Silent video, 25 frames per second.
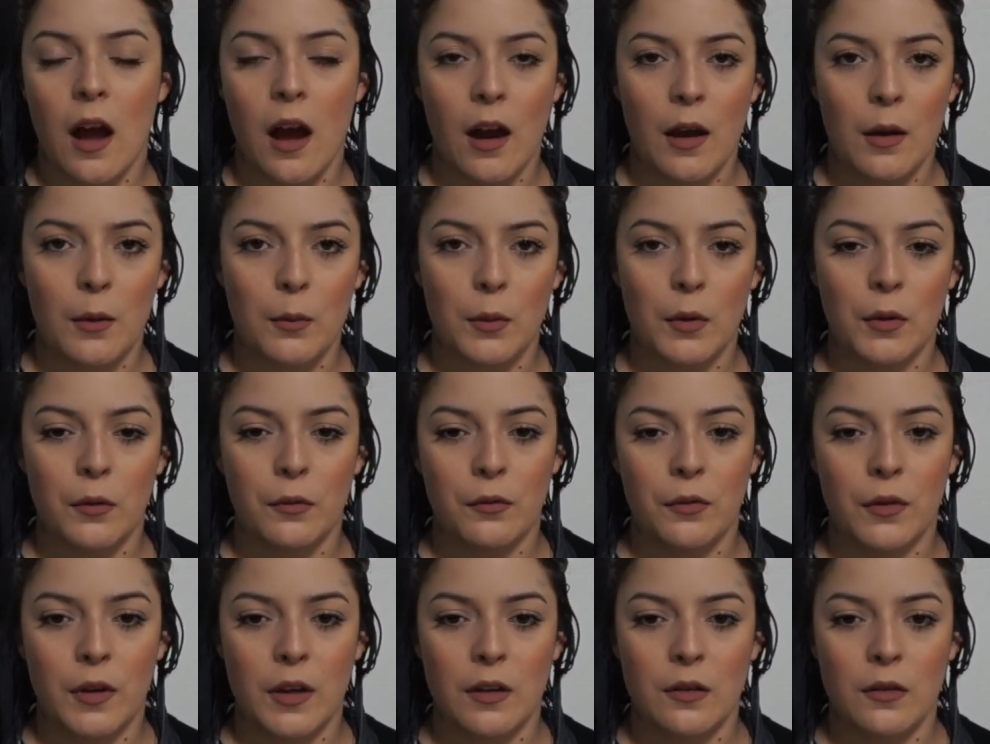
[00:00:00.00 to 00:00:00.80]
I would
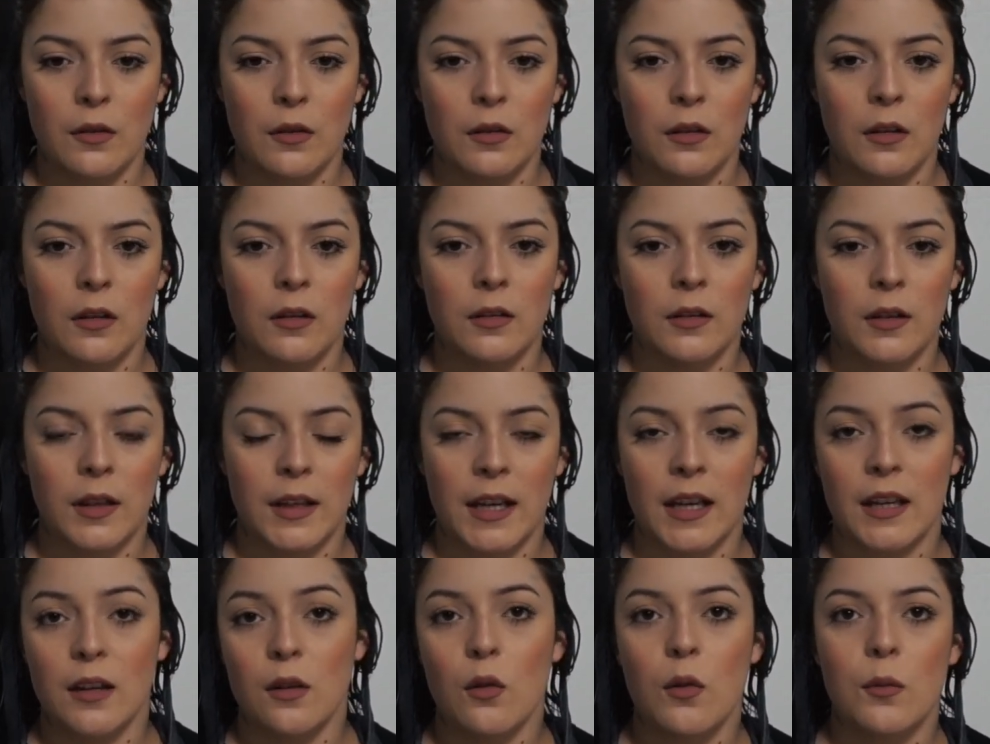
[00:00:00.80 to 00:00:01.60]
feel
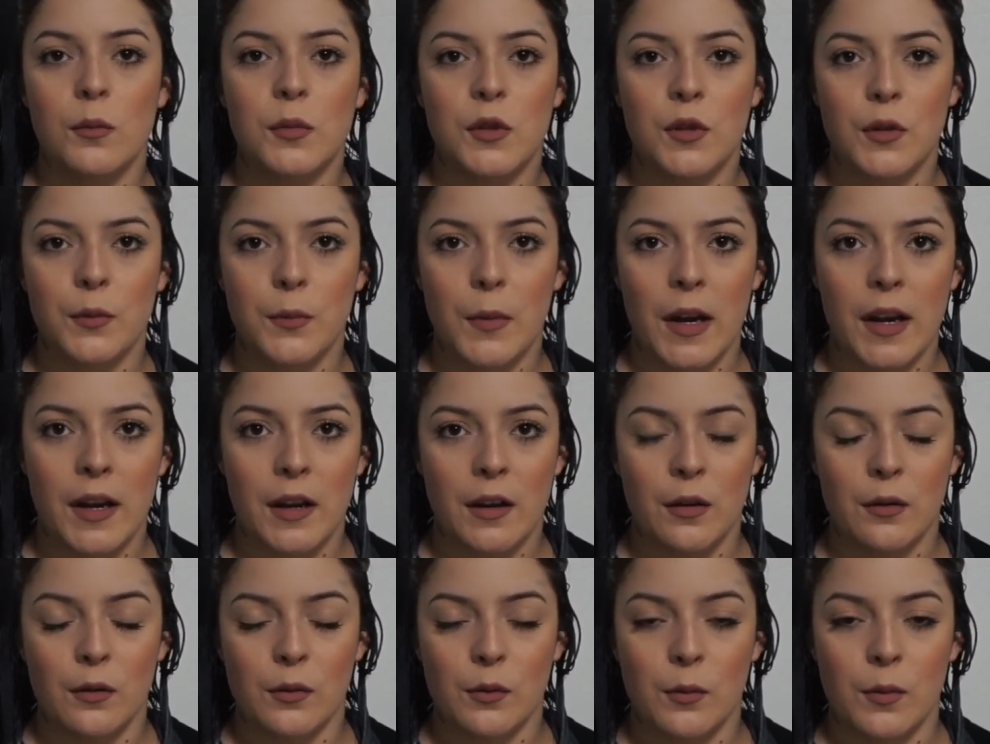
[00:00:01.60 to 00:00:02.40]
like I know I'm doing my
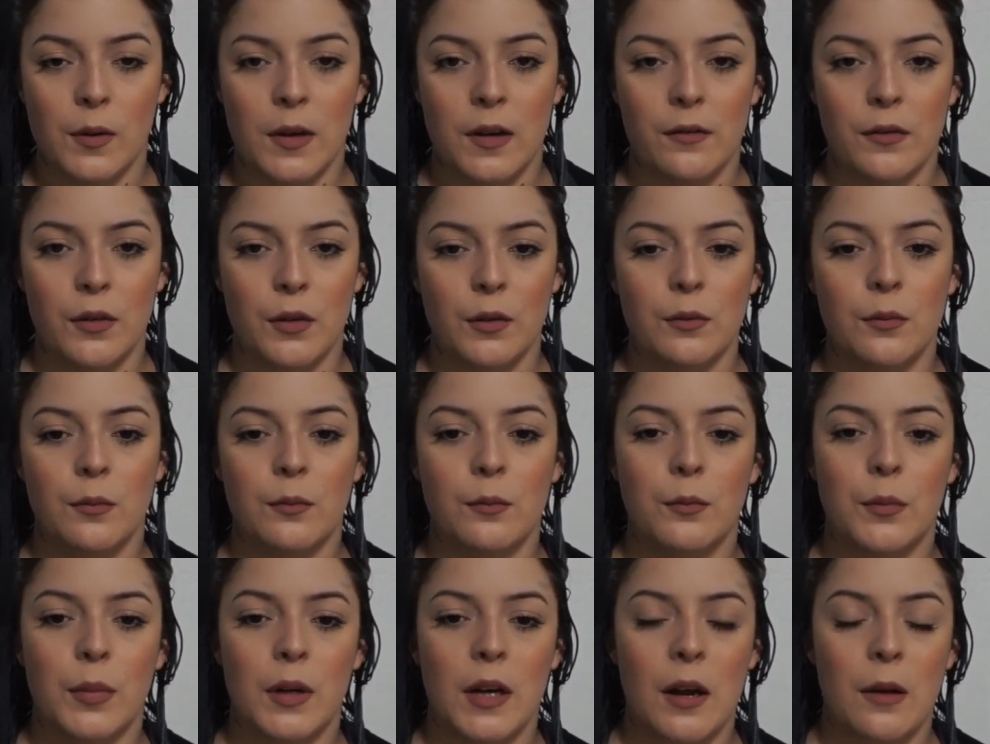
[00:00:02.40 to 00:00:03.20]
hair and whatever,
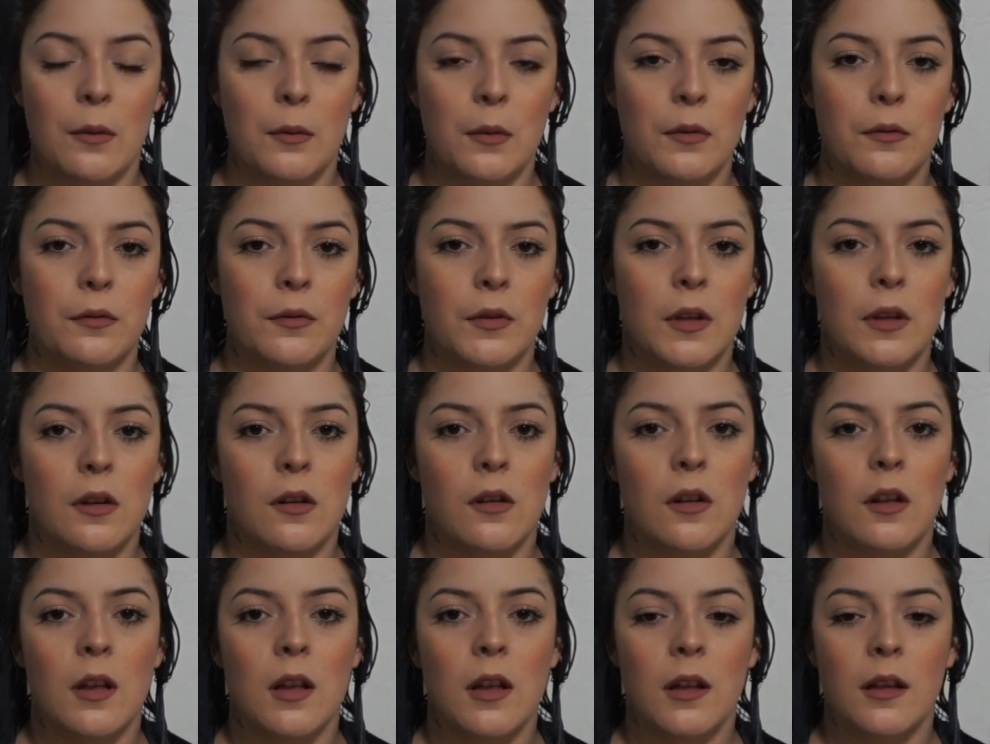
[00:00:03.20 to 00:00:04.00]
but I would
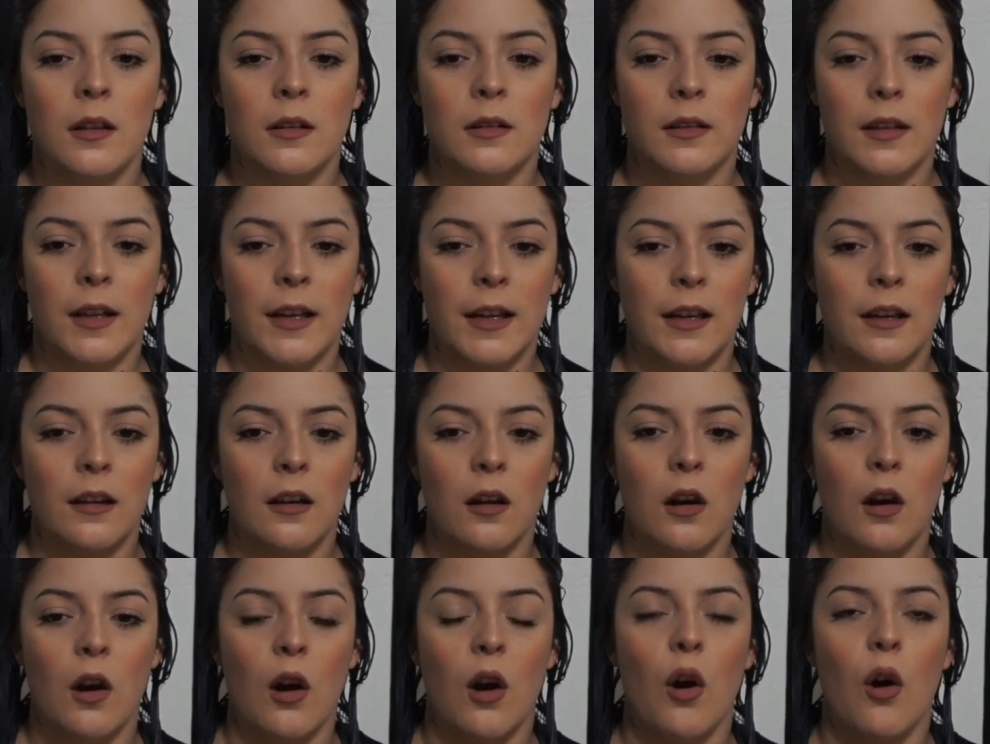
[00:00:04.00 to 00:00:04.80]
feel like
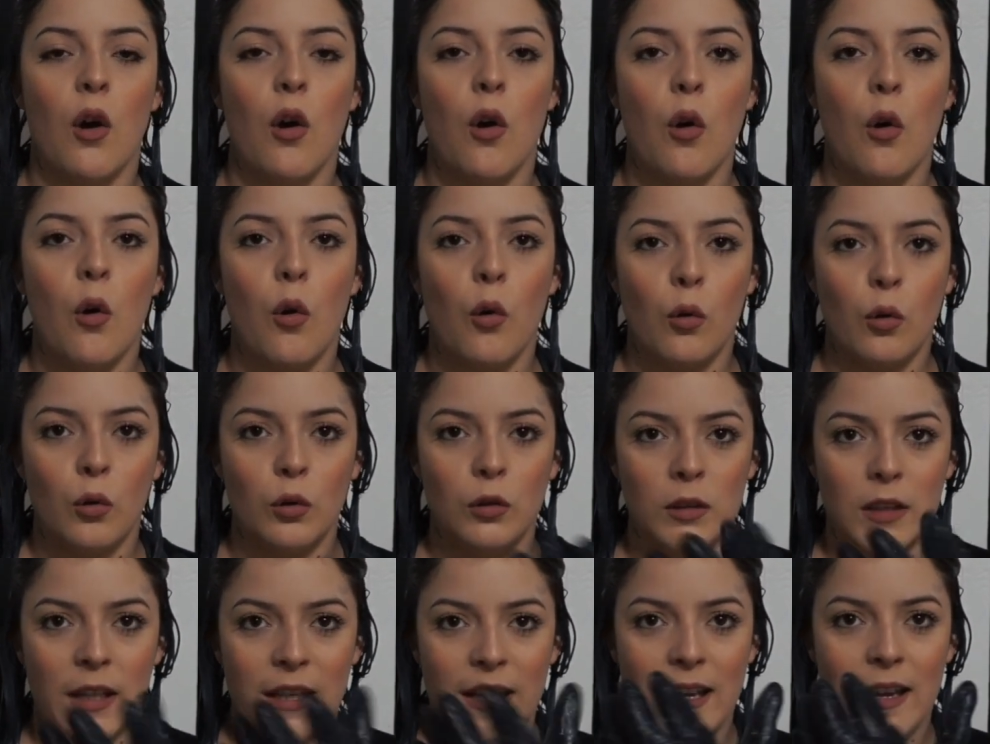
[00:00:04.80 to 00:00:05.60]
a whole
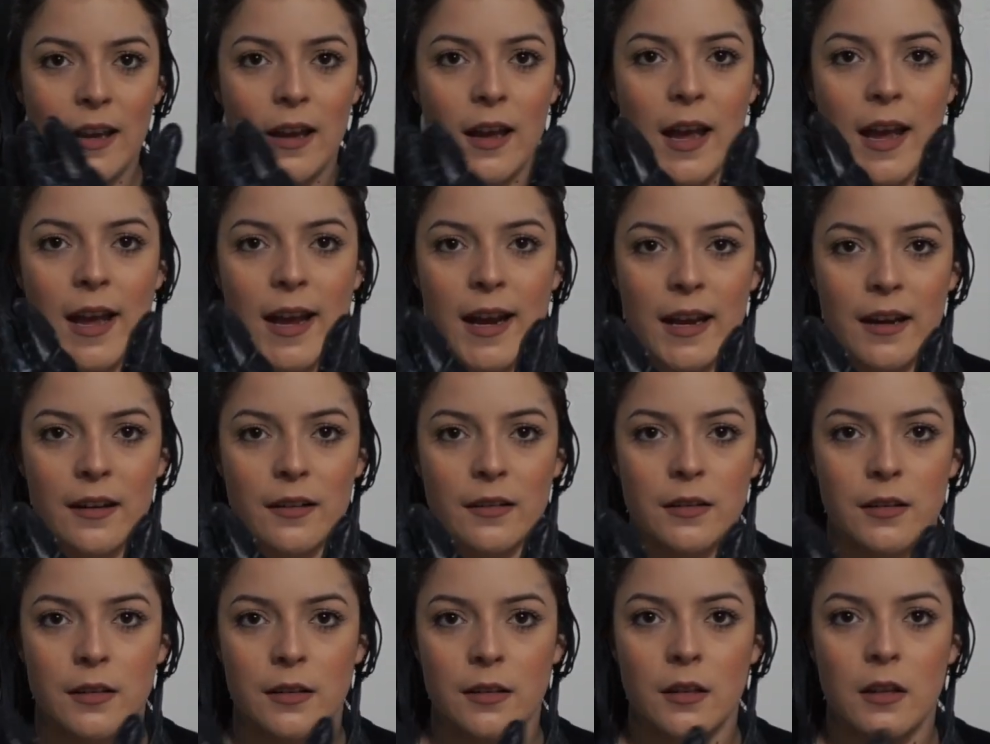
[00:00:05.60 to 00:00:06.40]
like
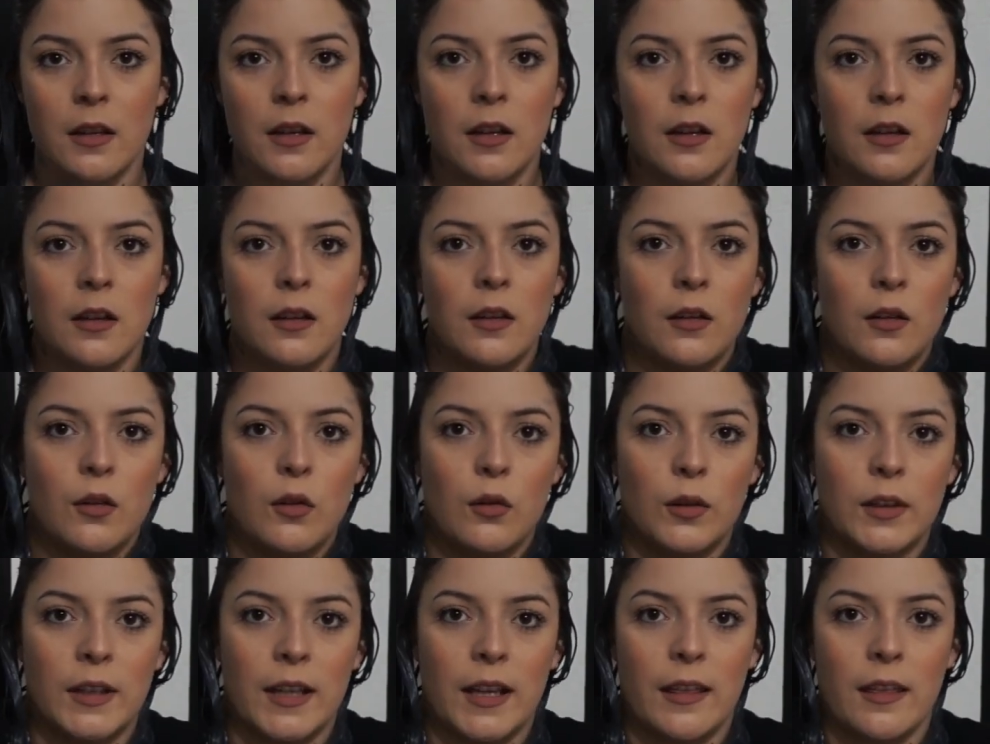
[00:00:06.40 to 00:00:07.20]
hand go
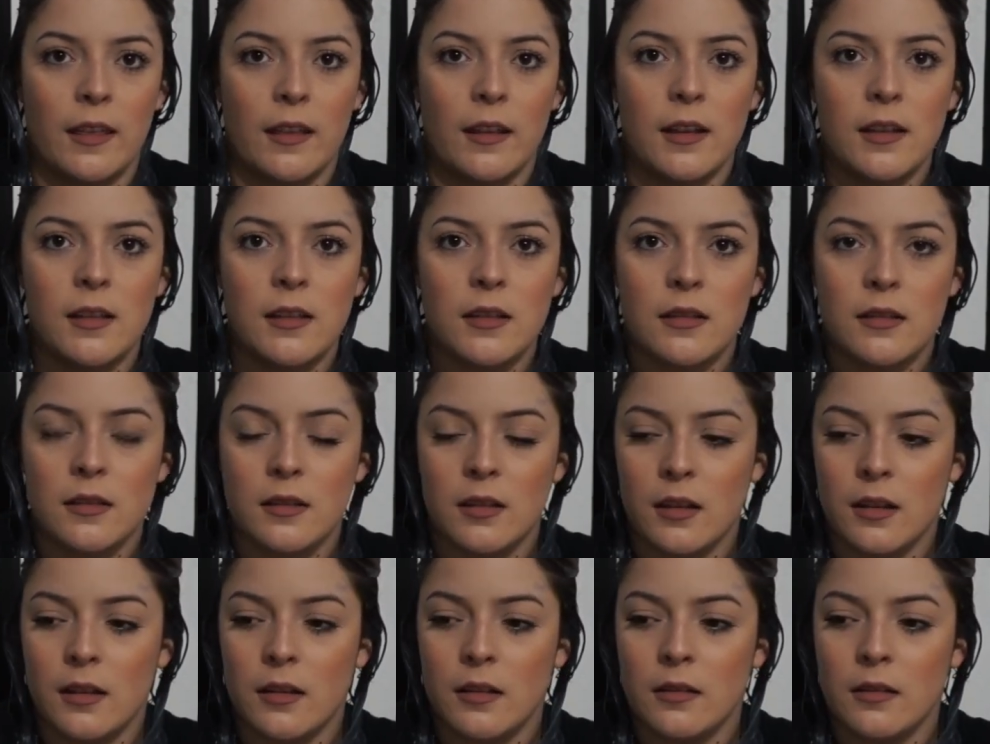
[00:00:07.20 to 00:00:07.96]
like this,